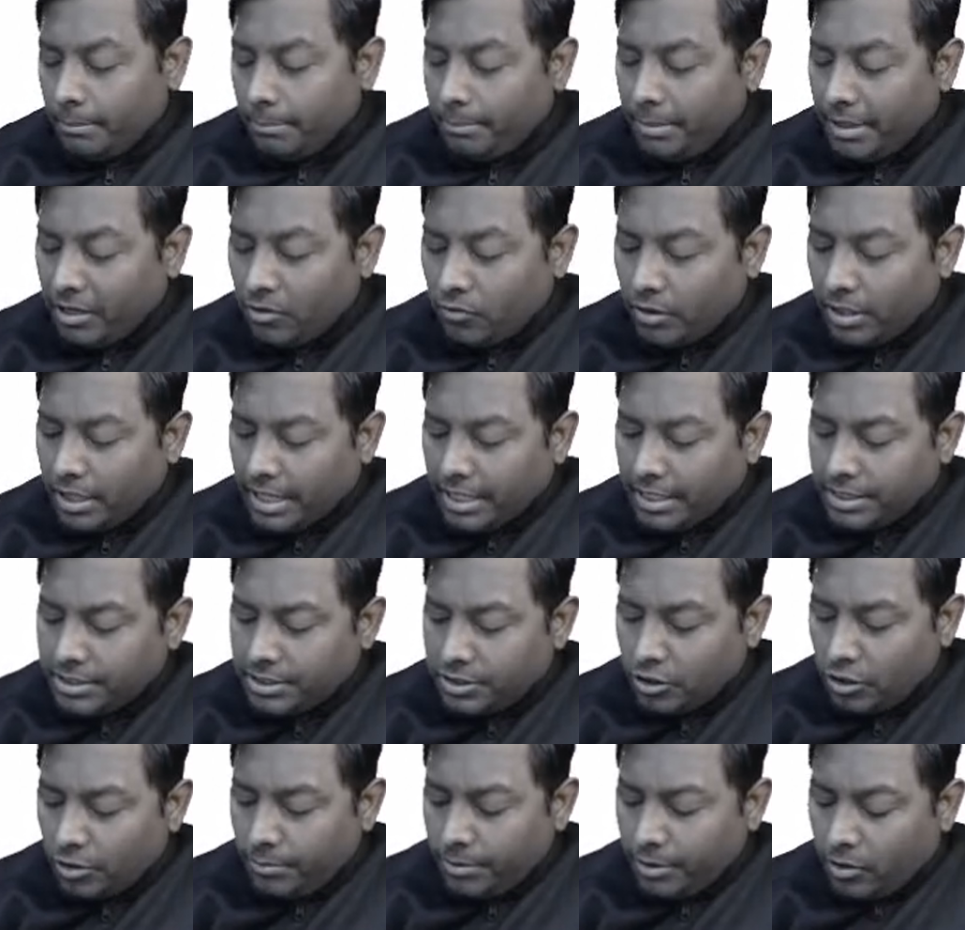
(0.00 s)
Biguanides,
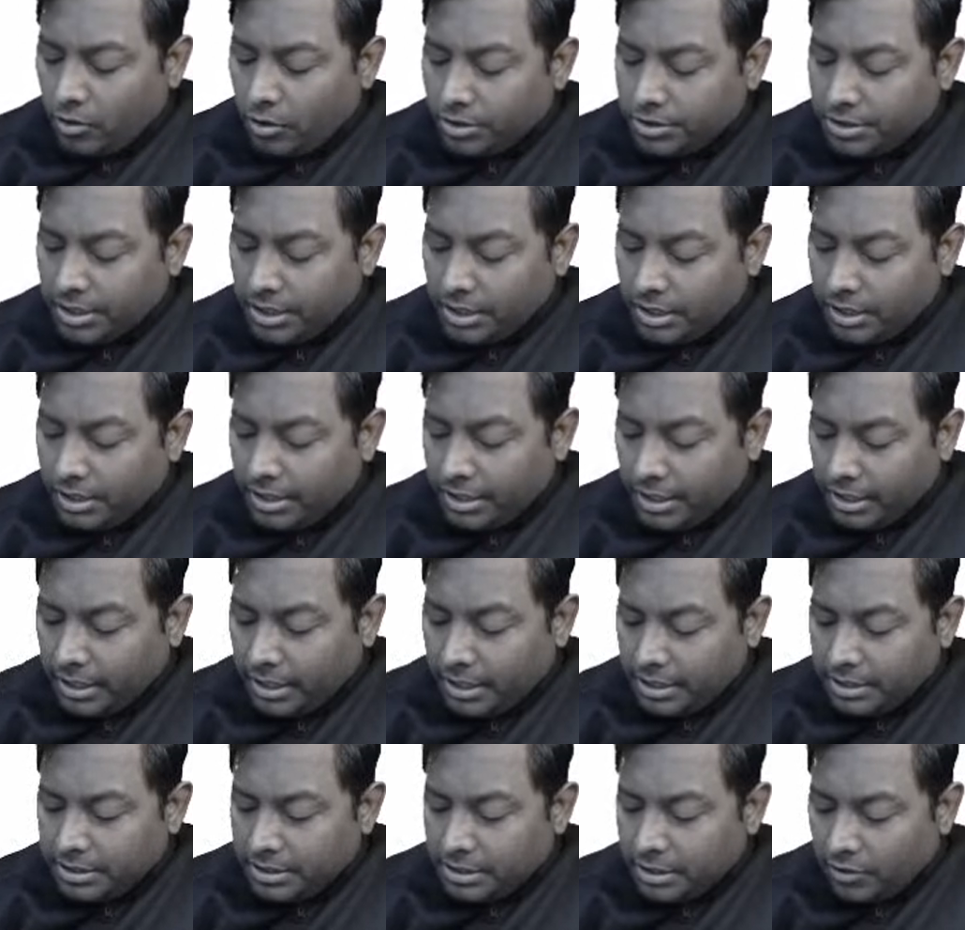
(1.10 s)
they will be causing
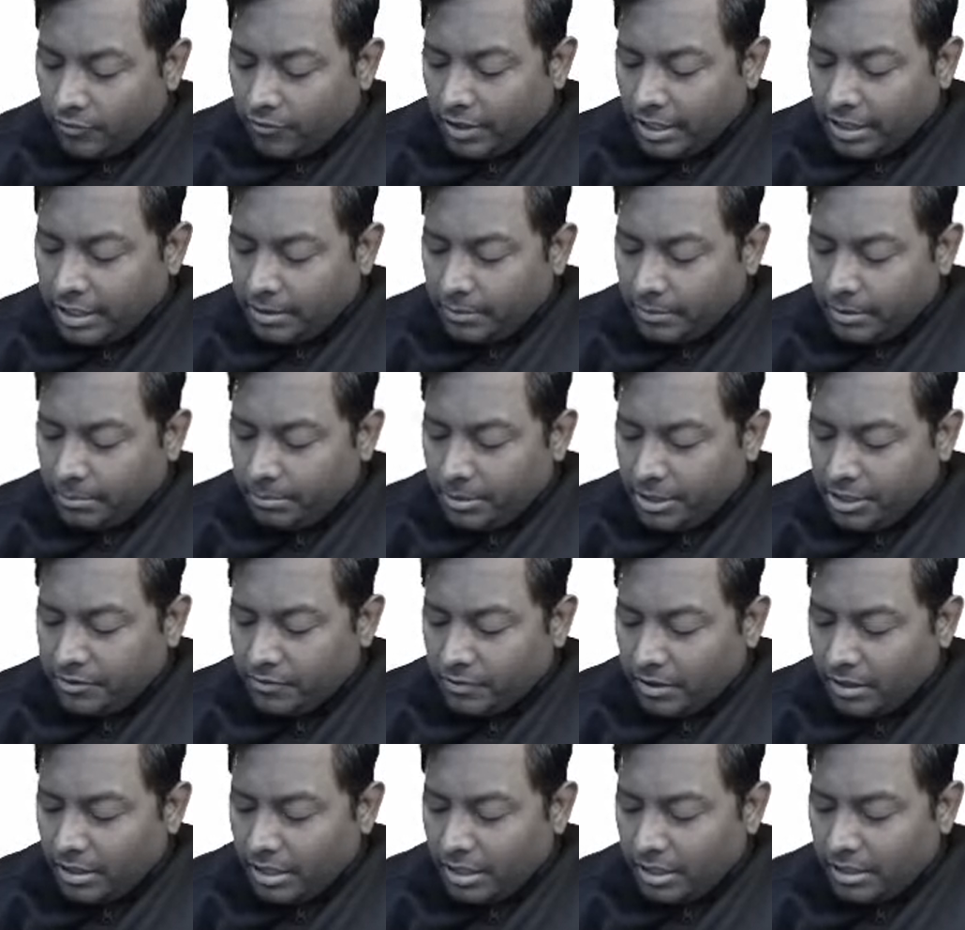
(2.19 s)
decrease in the vitamin
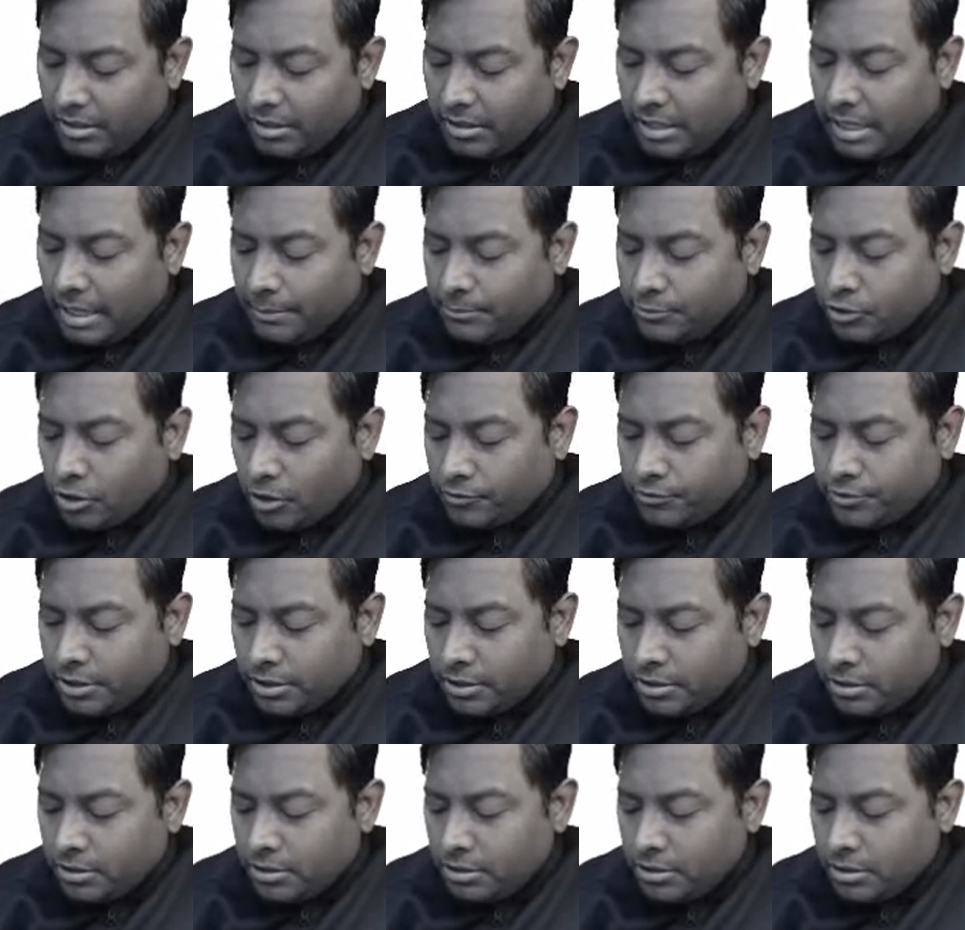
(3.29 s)
B12 absorption,
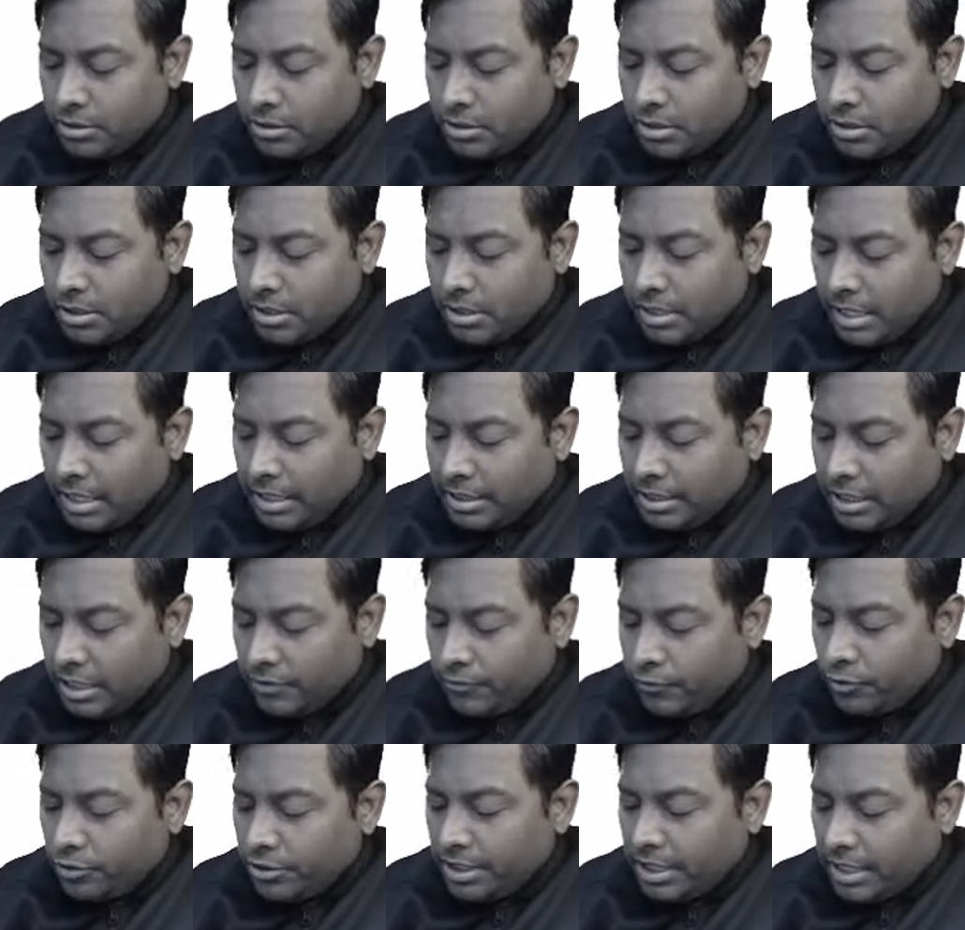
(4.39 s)
and
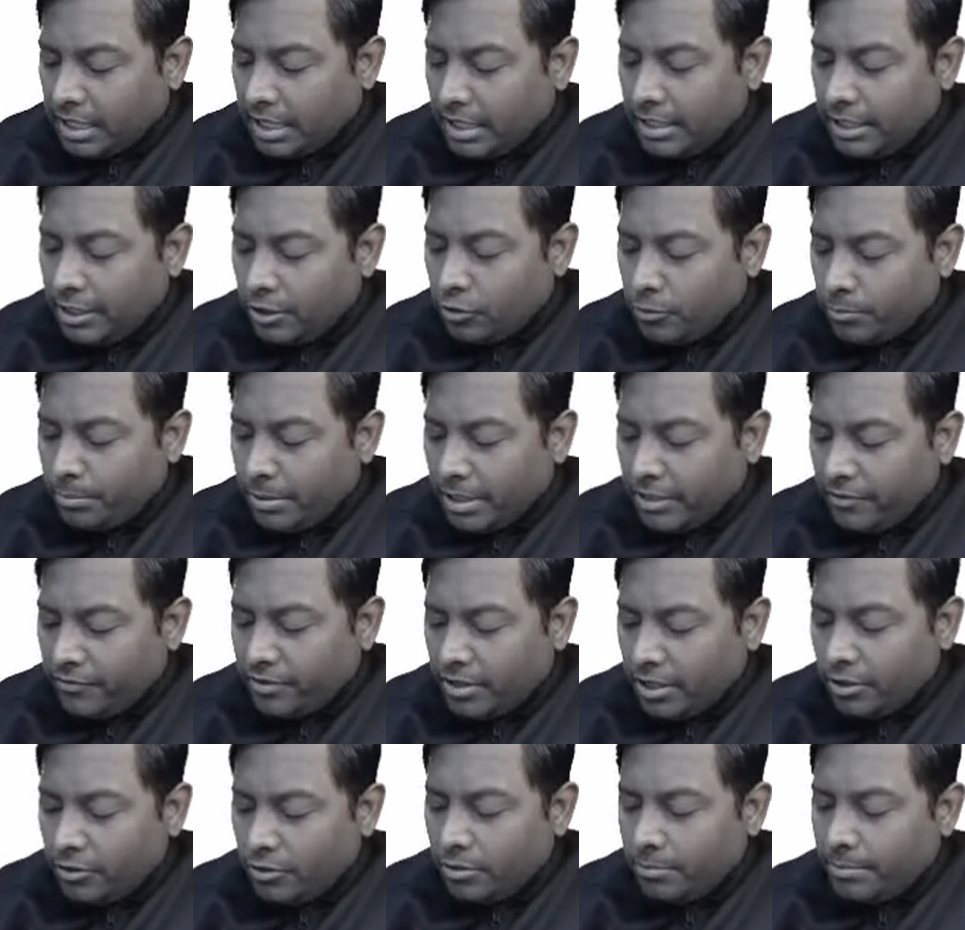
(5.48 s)
therefore they can lead to
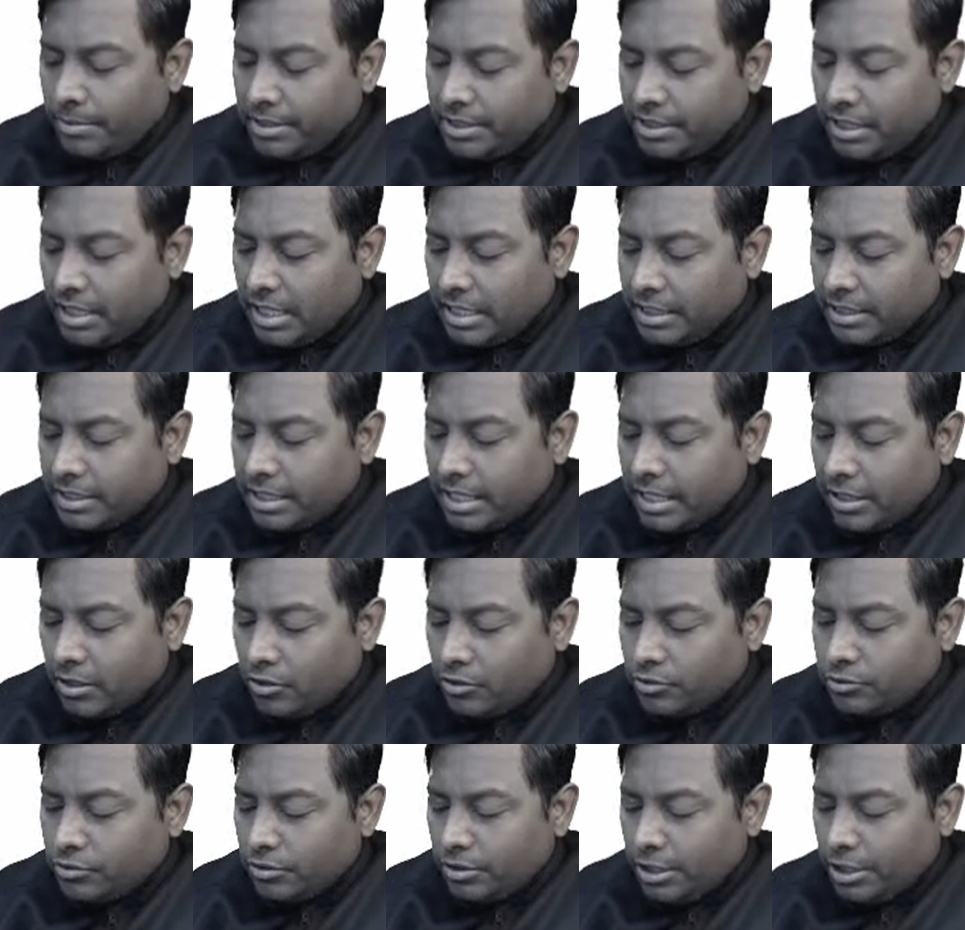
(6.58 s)
peripheral neuropathy and can
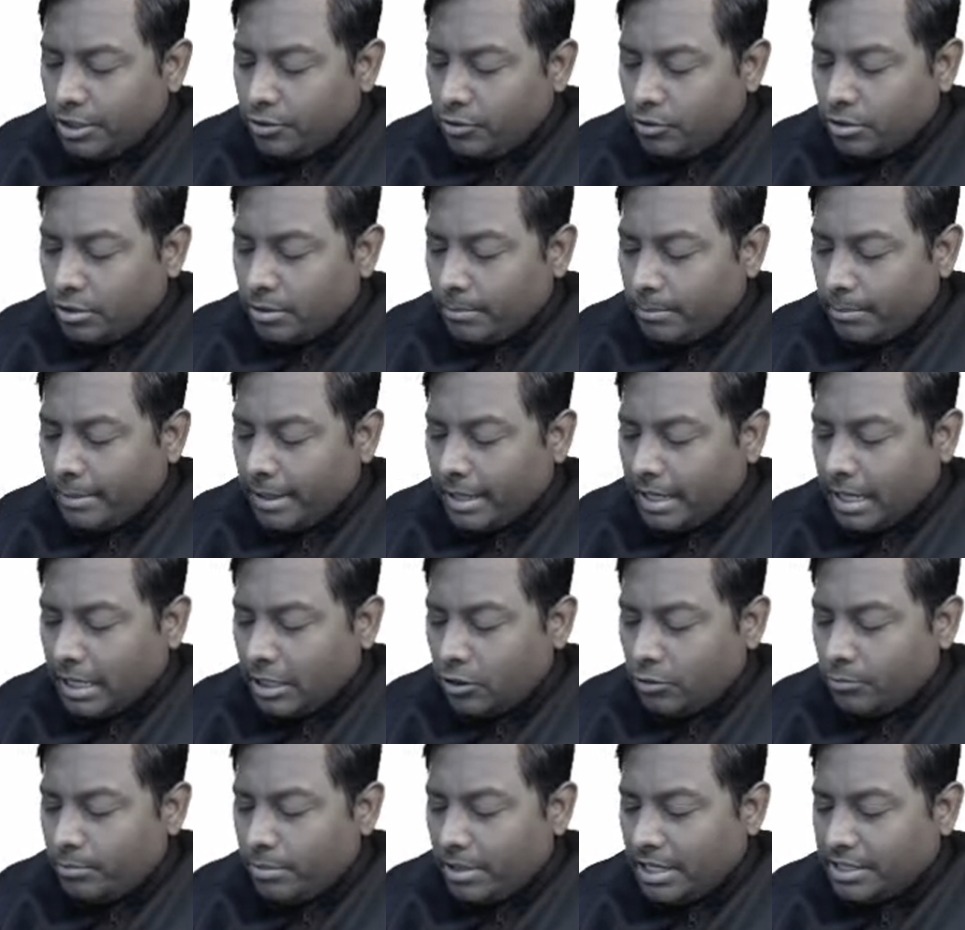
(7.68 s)
also lead to your
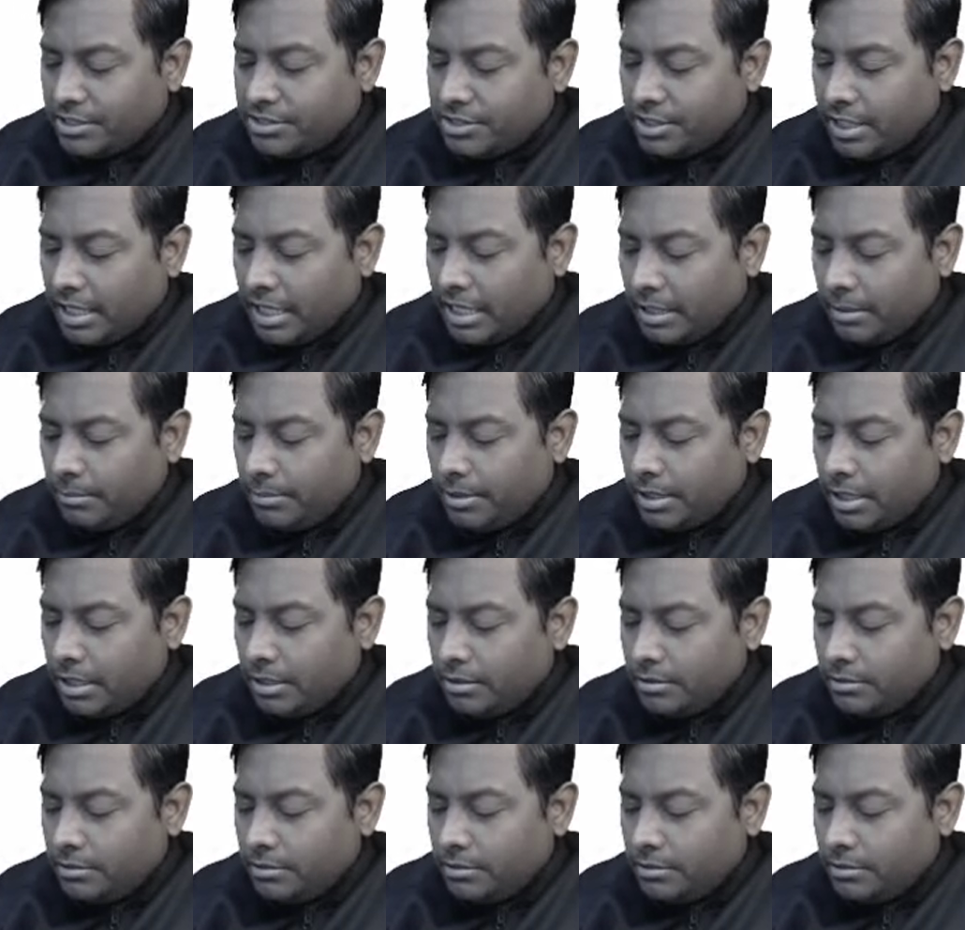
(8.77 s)
megaloblastic anemia.